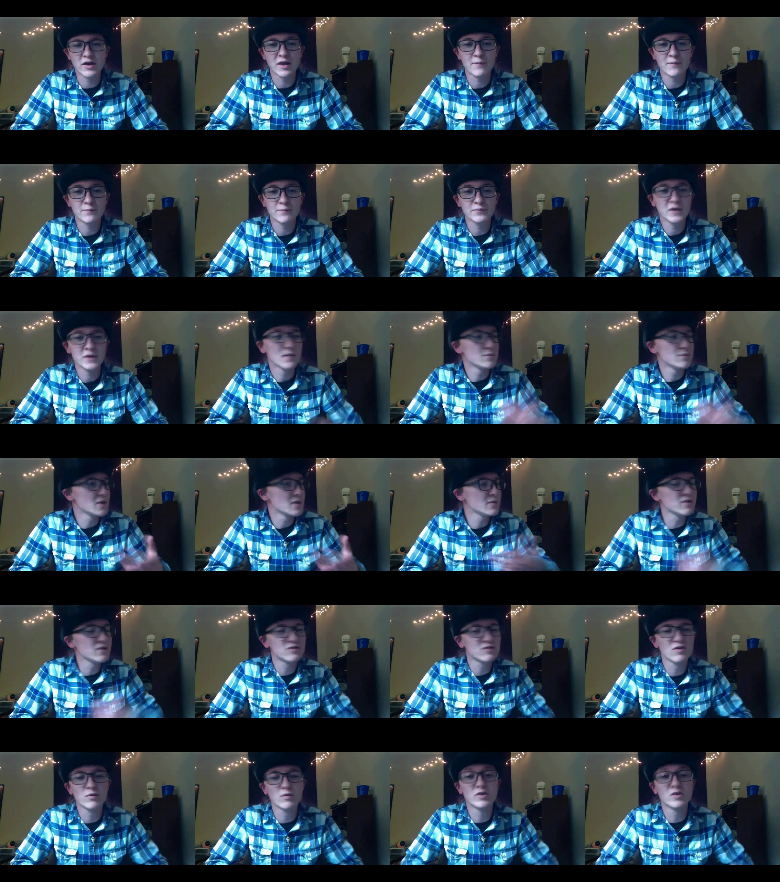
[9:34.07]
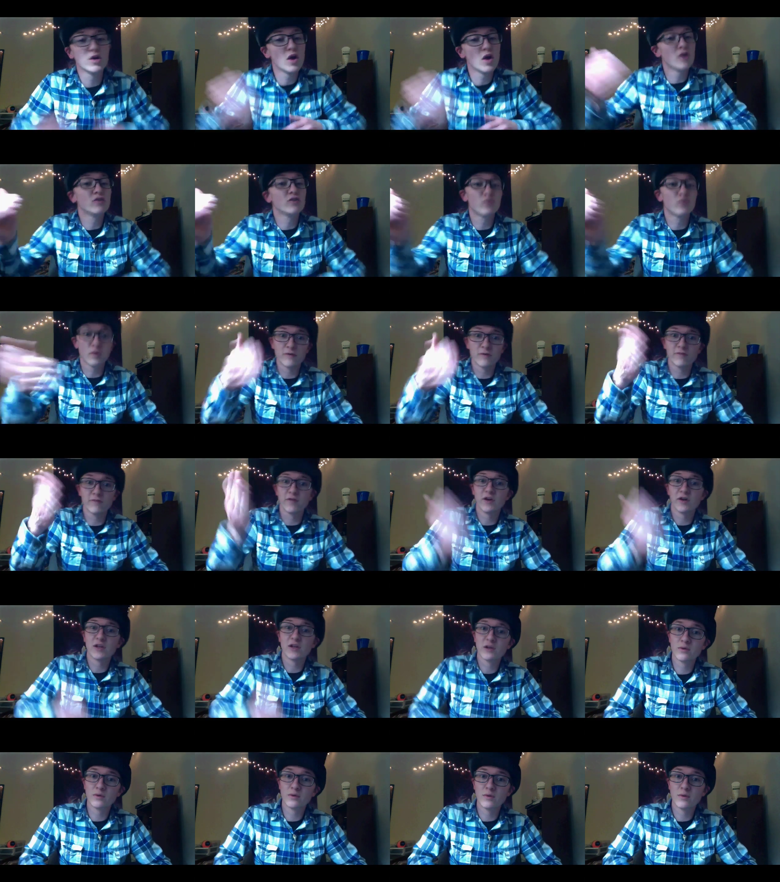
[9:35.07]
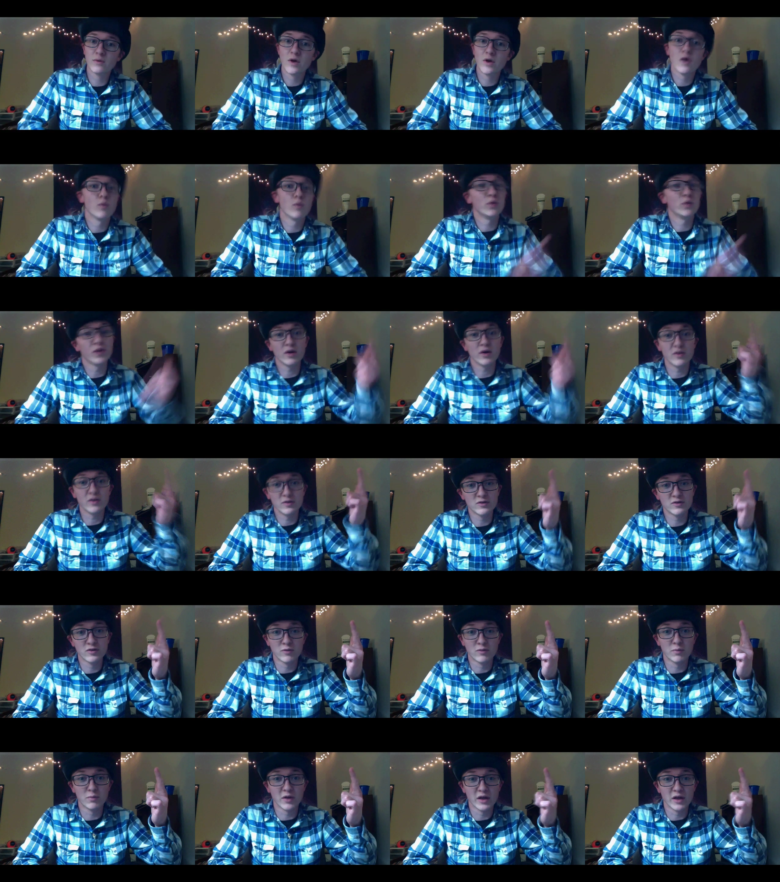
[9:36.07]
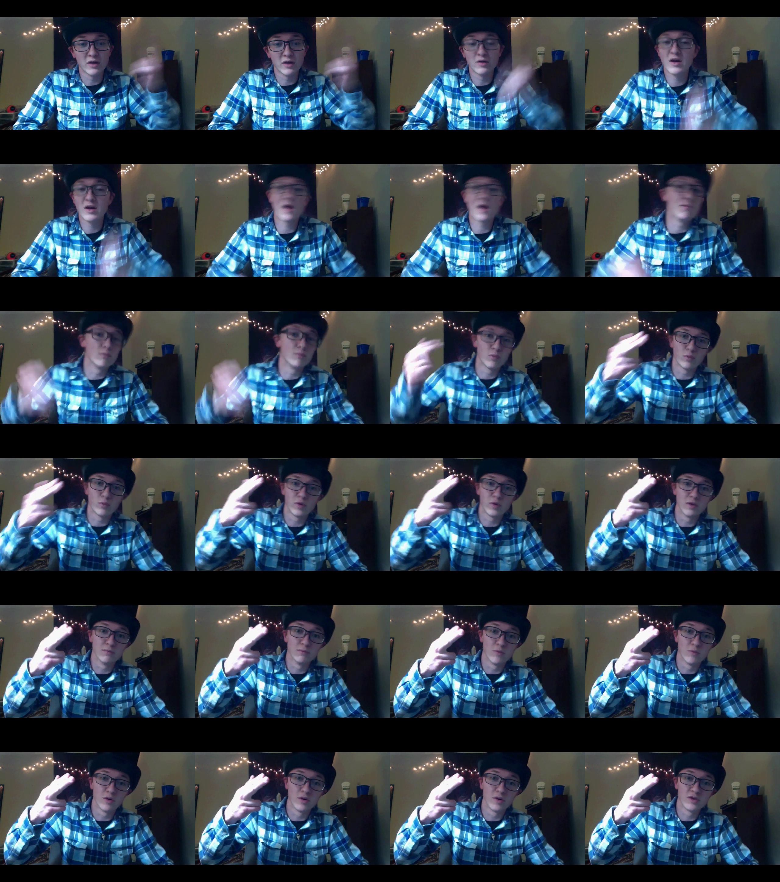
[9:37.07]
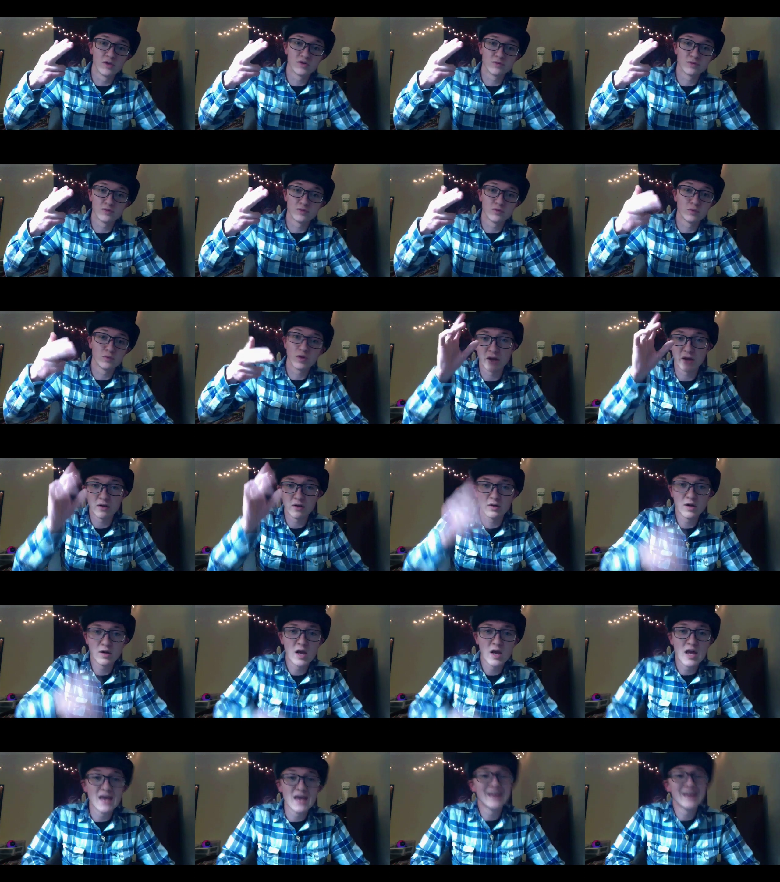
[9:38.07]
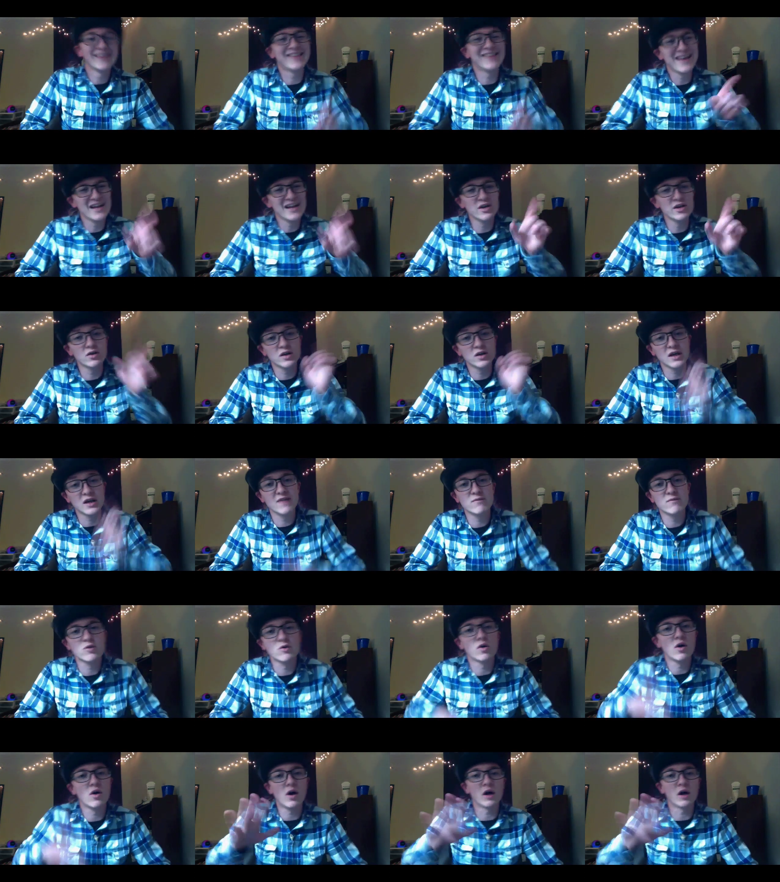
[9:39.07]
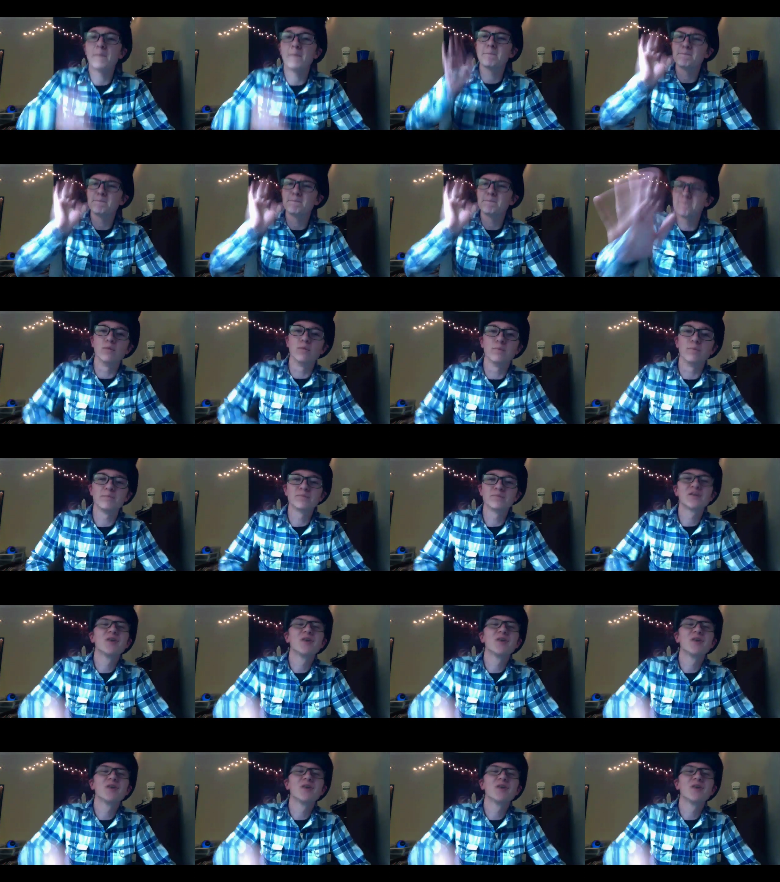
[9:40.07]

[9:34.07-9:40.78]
Maybe someone swerved in front of you without using their blinker and merged really quick. Then you can give them a little honk and be like, dude, why?